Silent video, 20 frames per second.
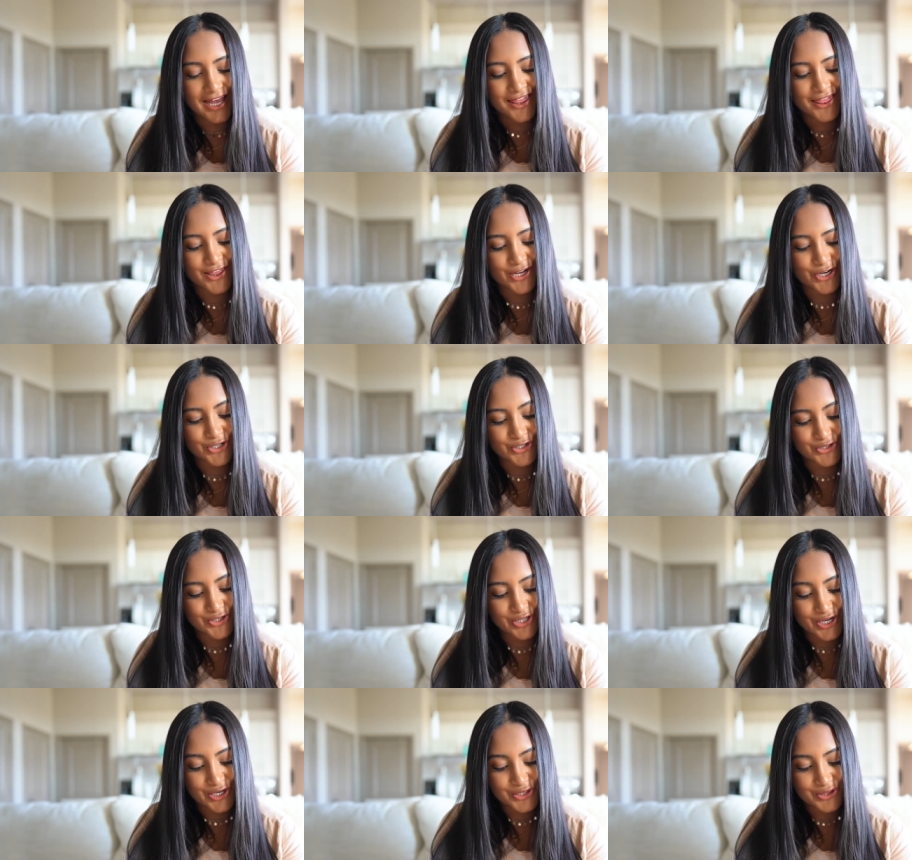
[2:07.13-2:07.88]
their
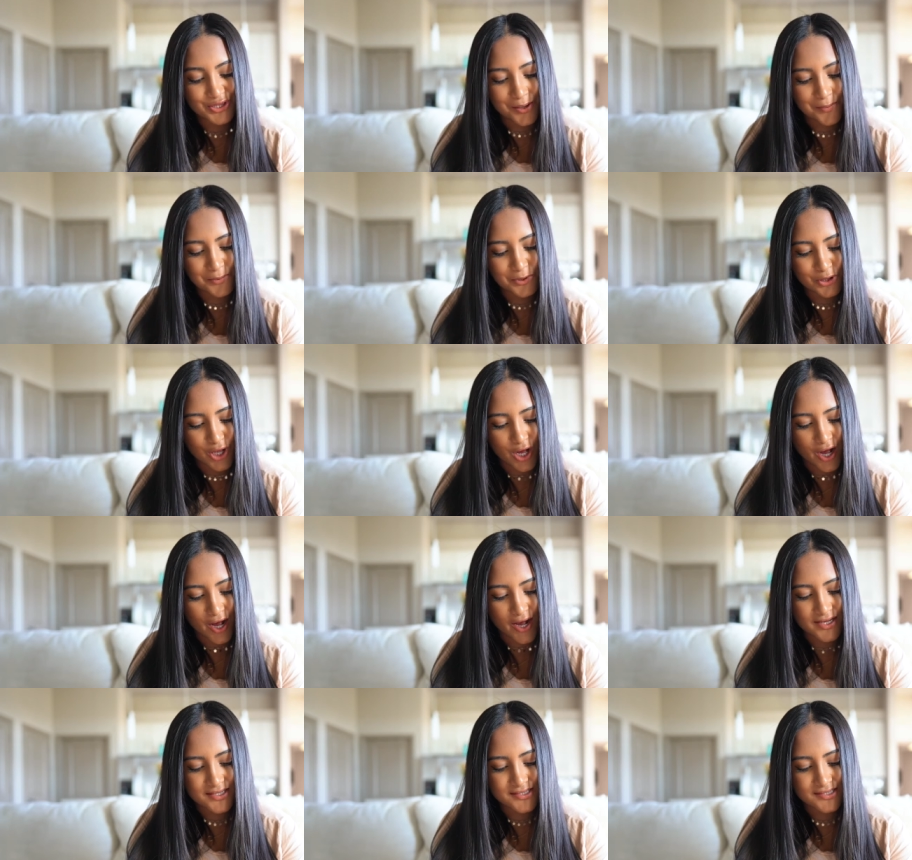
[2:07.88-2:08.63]
clear lip
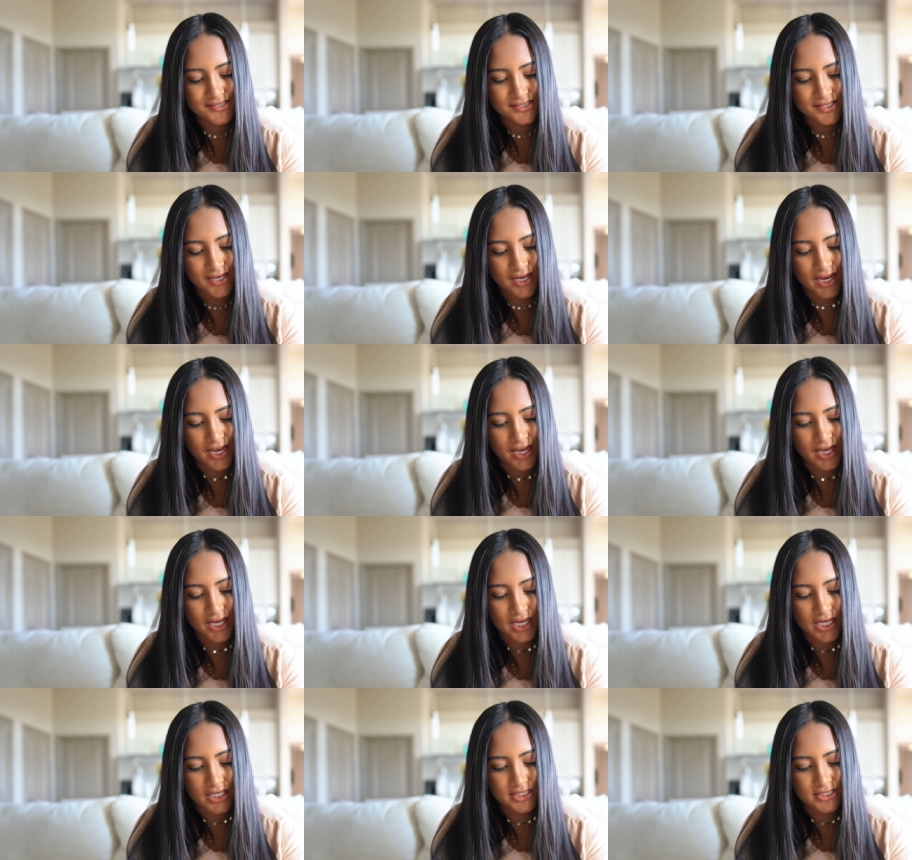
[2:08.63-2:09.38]
gloss
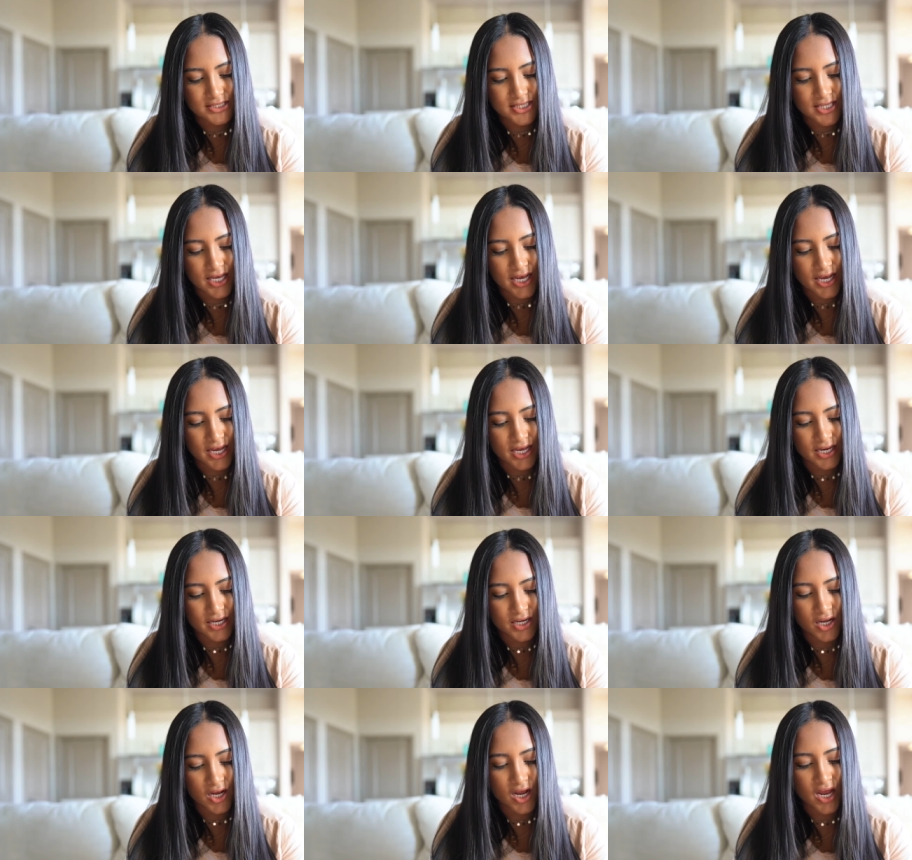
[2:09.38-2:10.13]
and
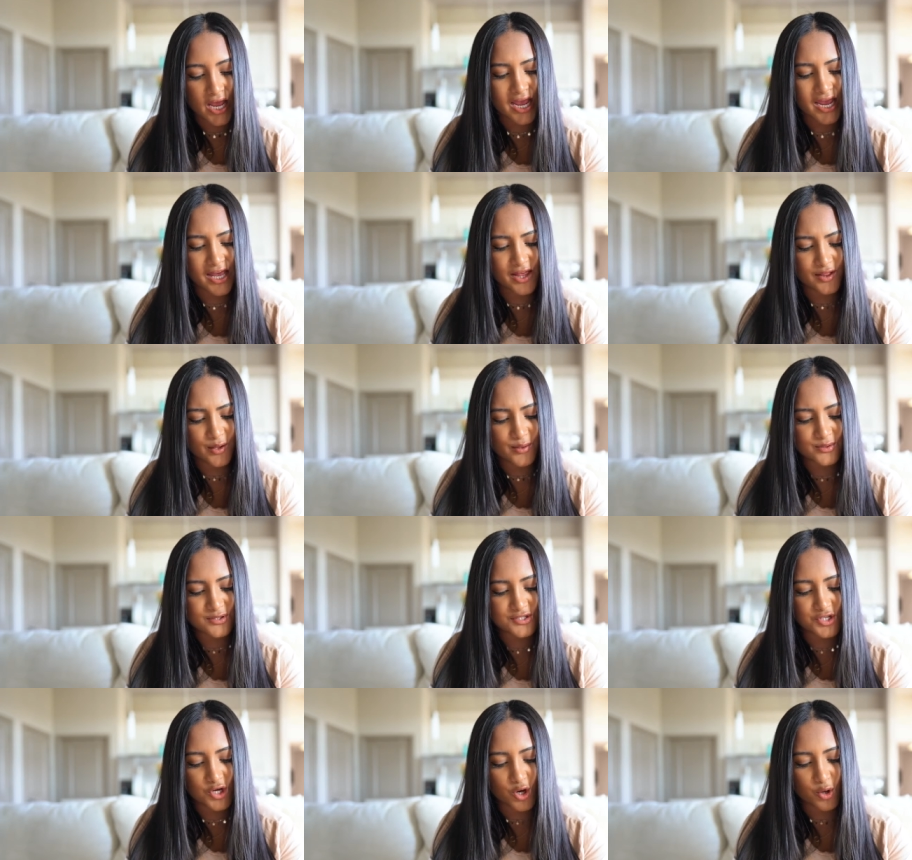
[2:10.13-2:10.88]
then Halo
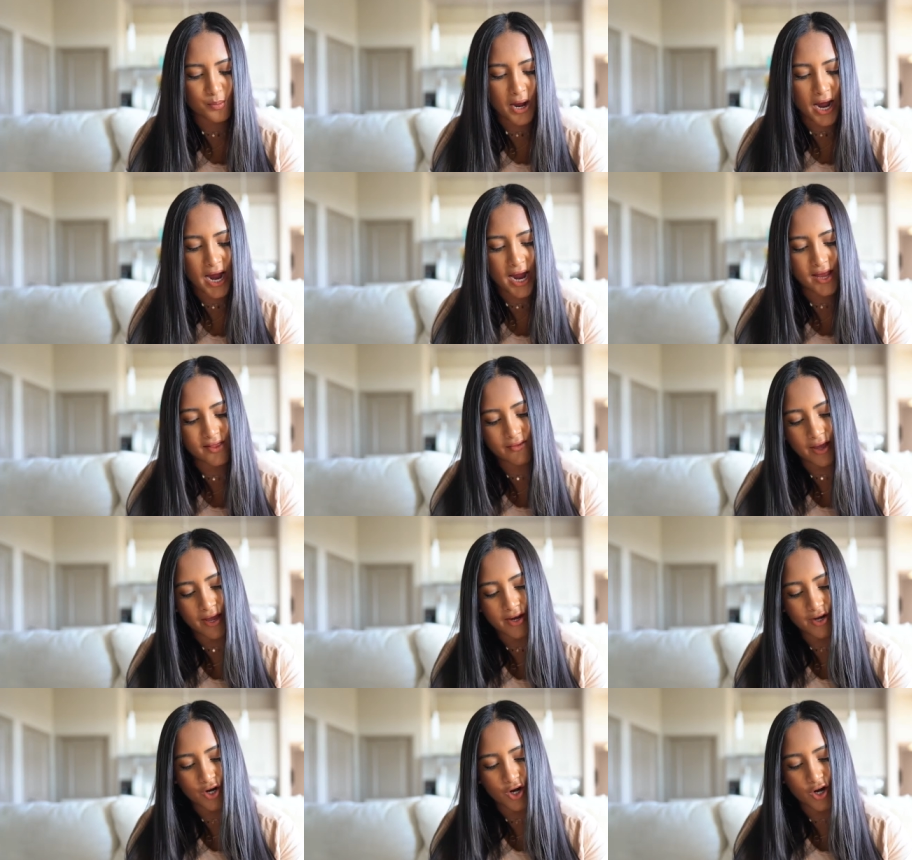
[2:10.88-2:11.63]
Scope
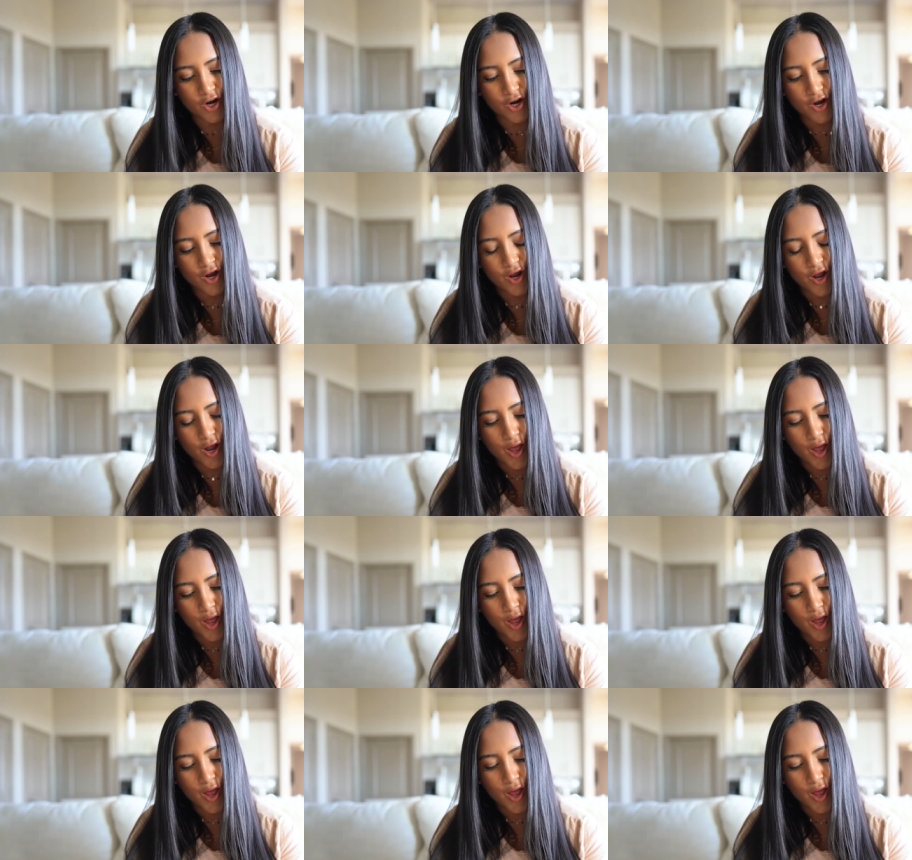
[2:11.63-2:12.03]
highlighter,